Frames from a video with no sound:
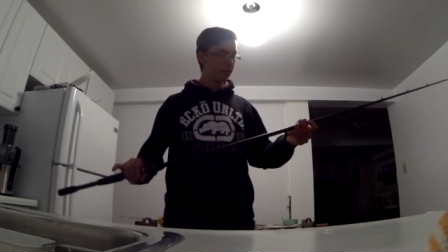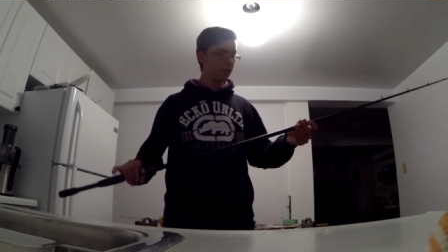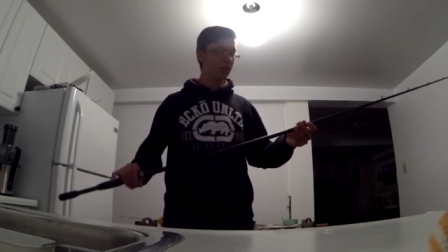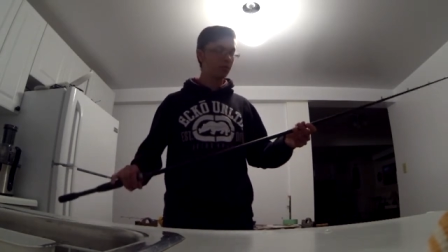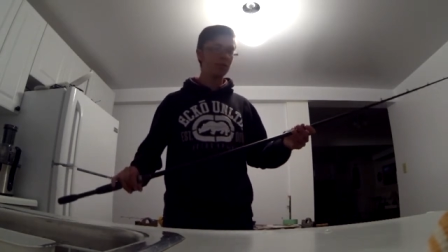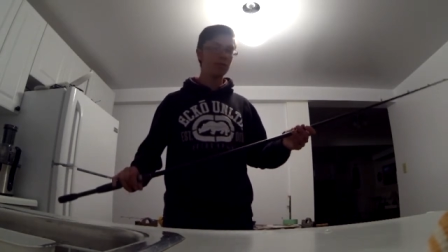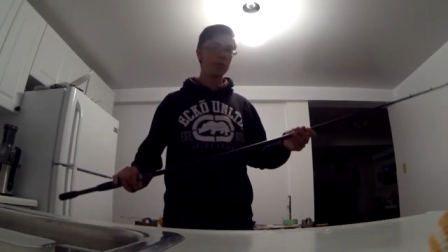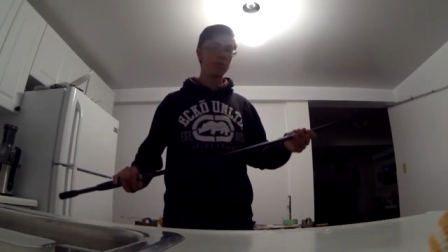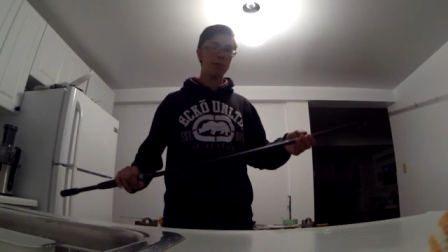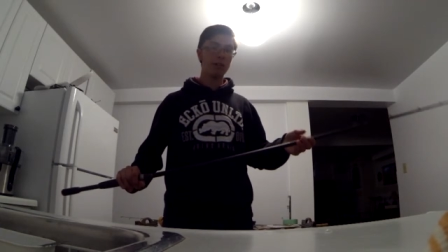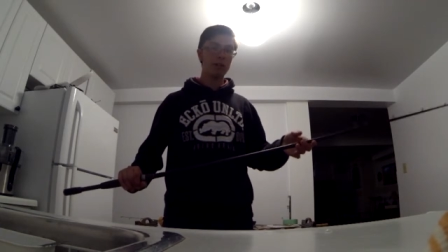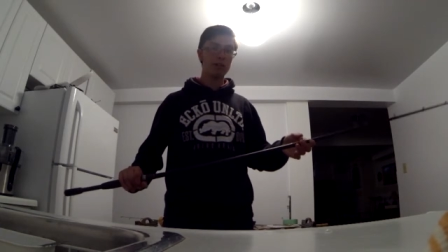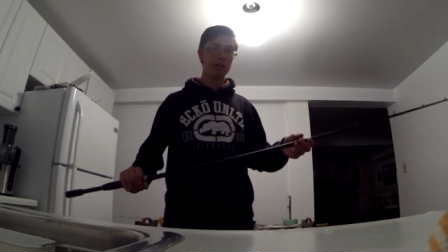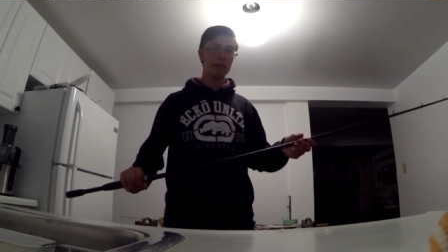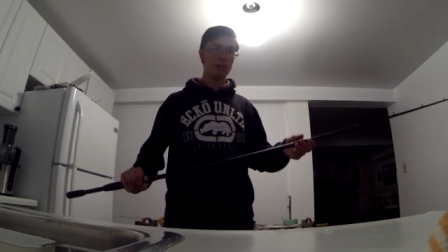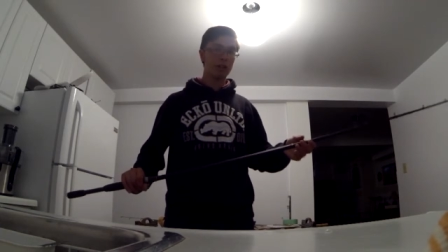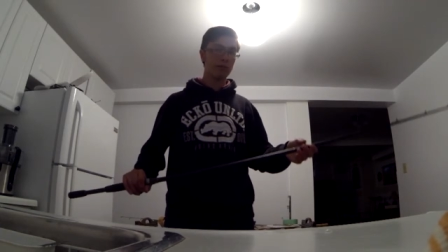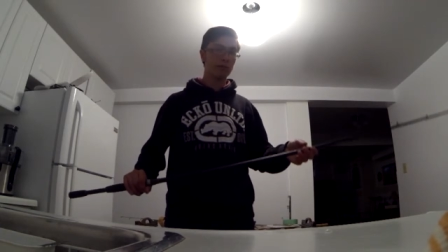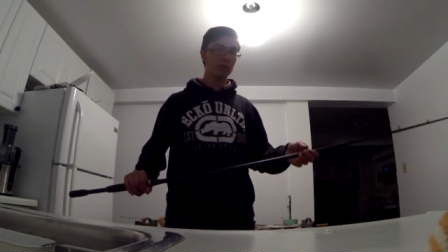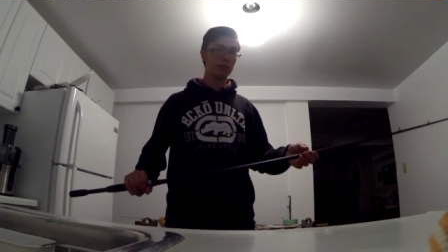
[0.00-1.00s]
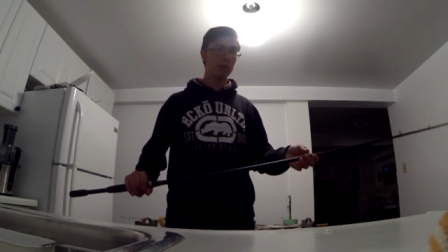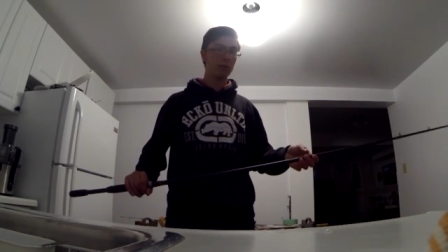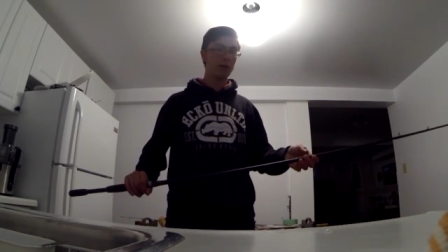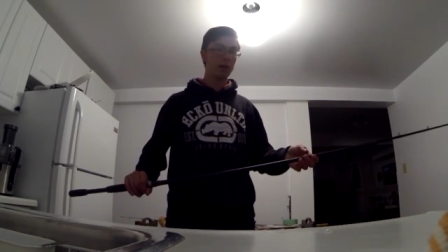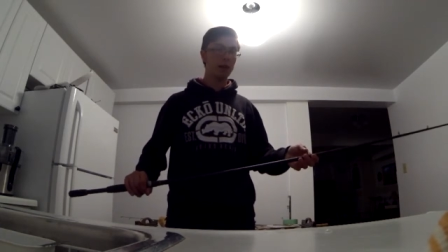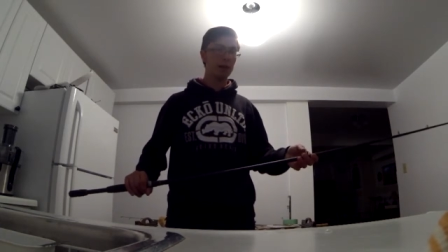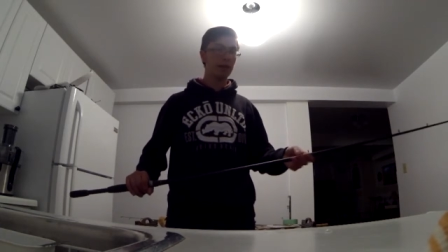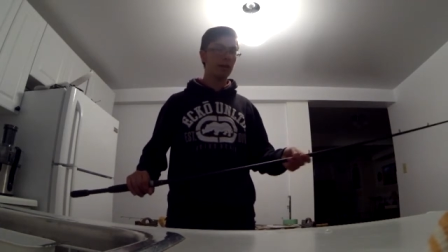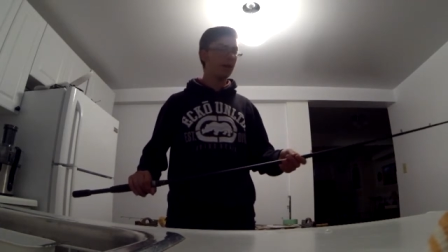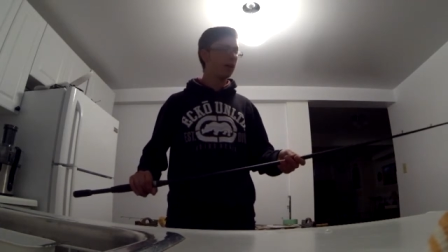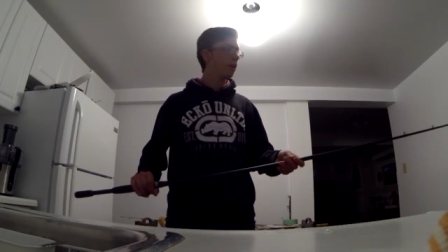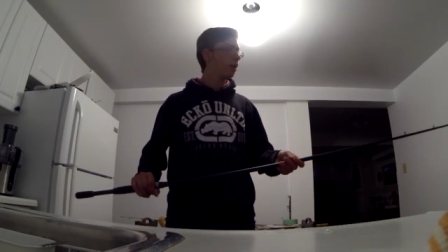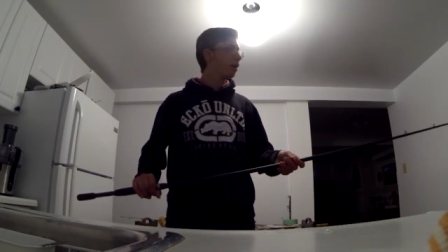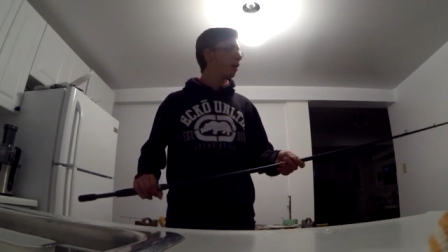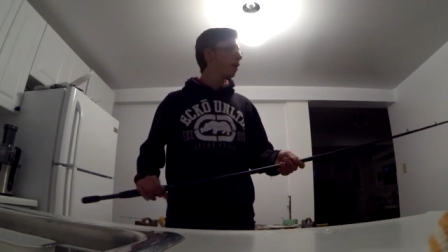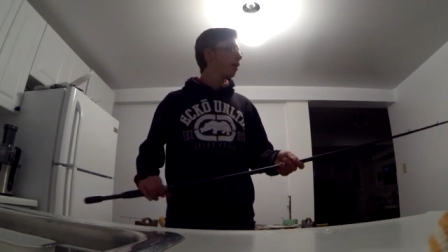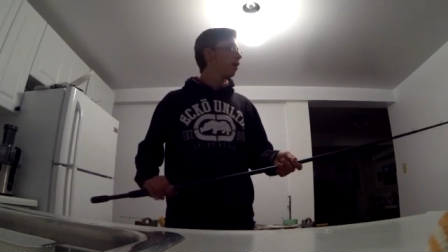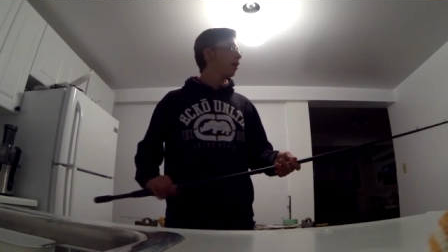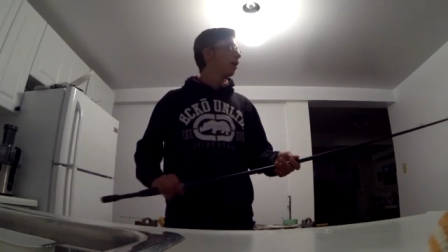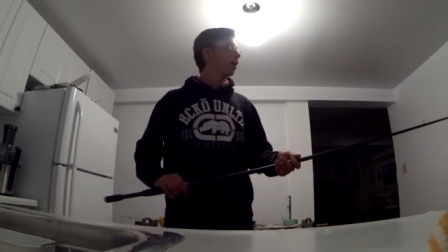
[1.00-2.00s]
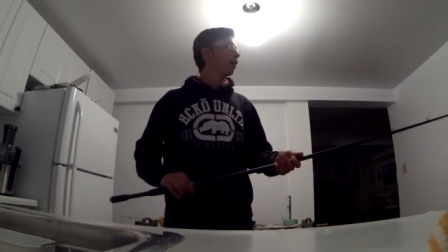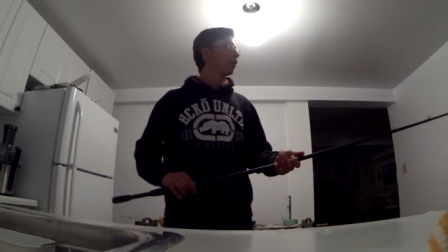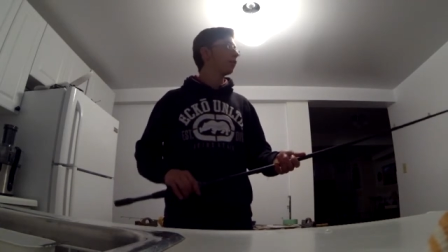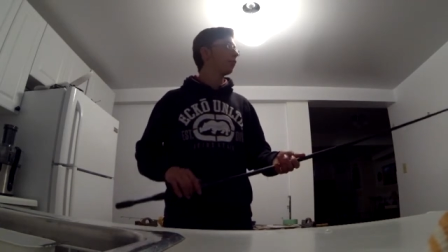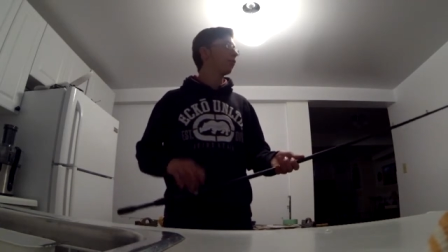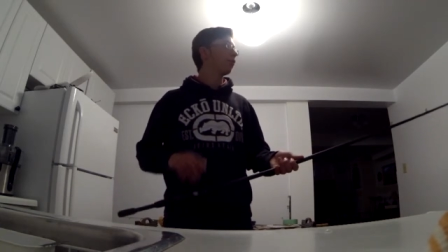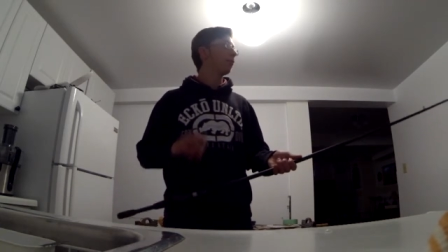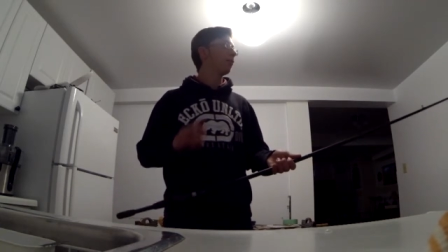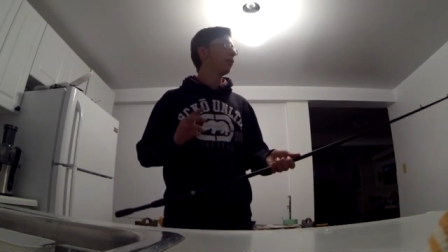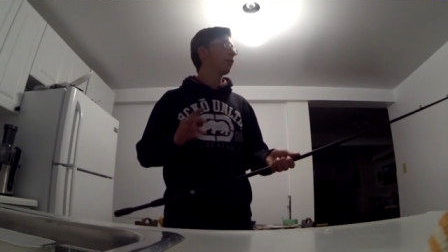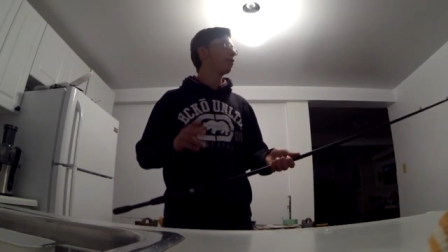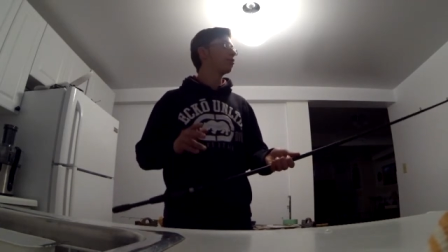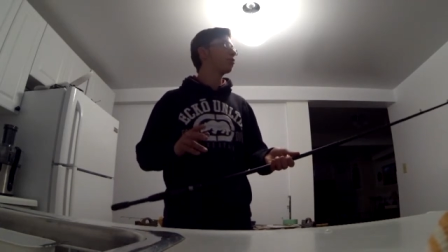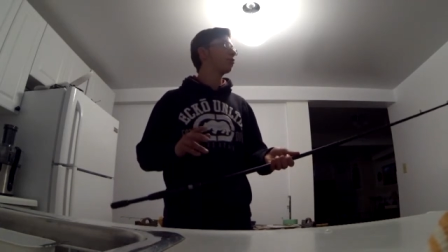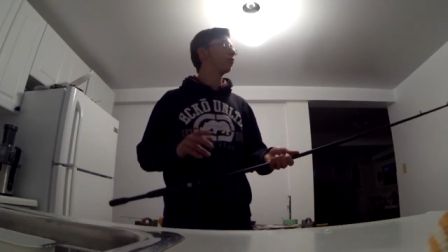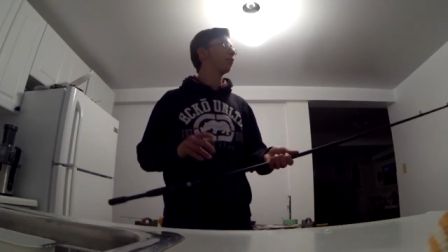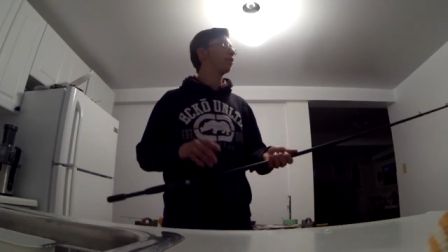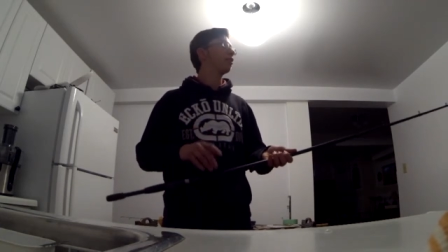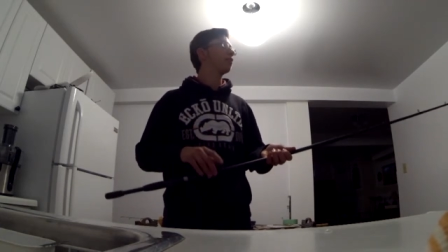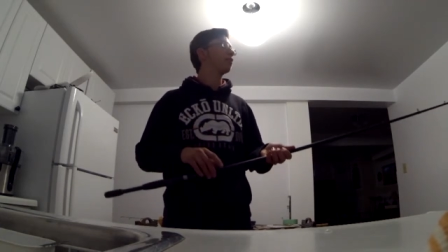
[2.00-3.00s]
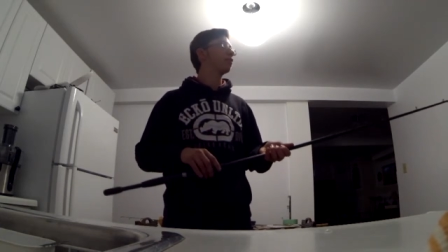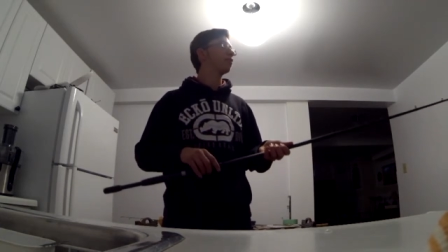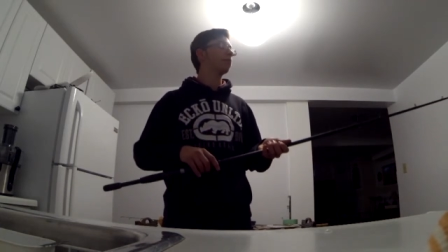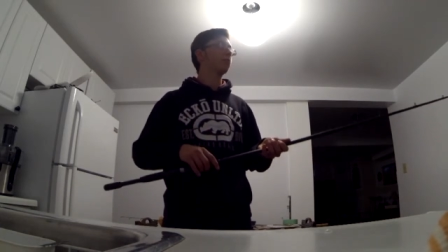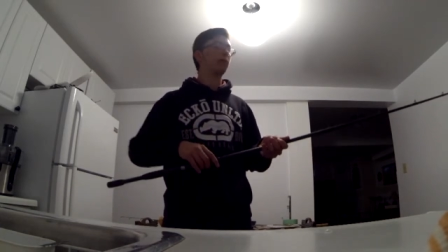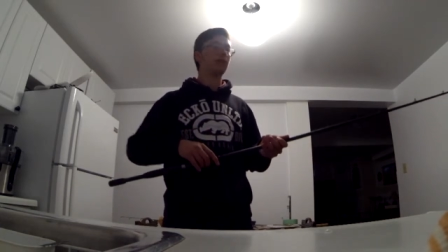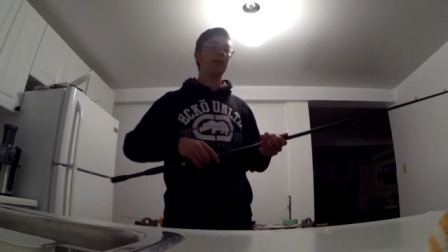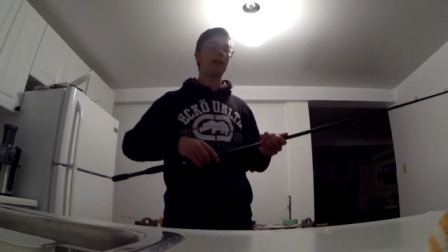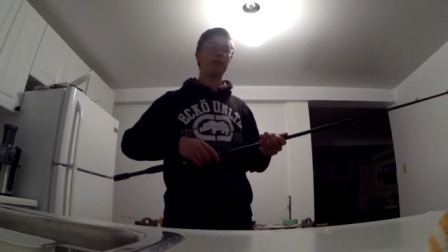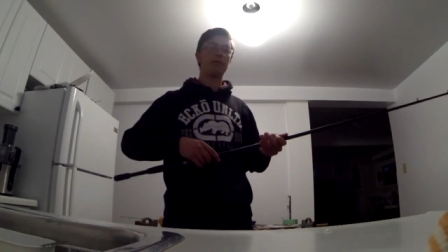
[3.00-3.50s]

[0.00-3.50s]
The reason you want a softer rod is for a bunch of reasons.